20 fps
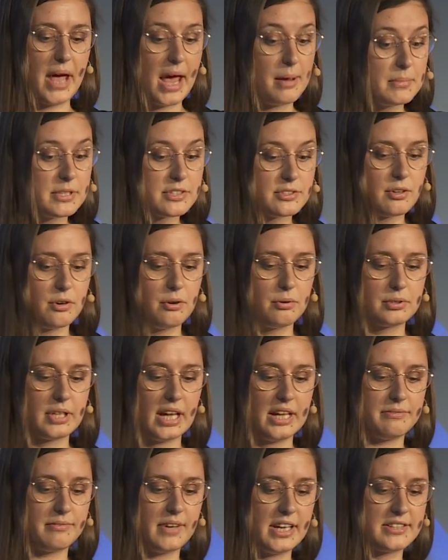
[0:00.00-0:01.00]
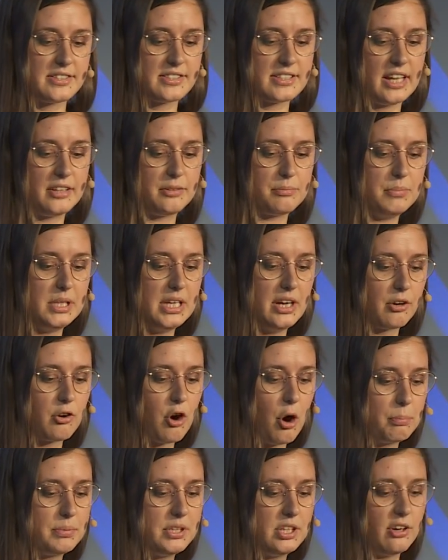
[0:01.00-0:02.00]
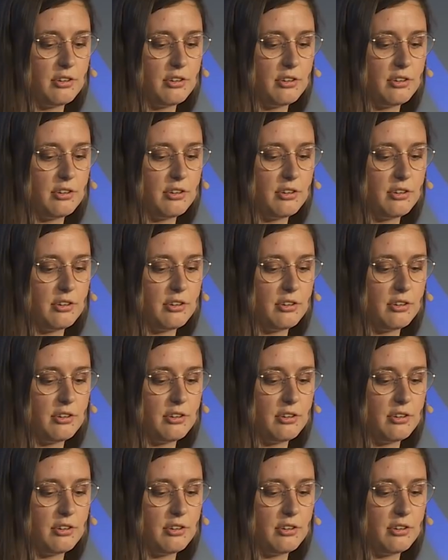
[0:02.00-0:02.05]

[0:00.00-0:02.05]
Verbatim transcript: Amazon, and they sent me a copy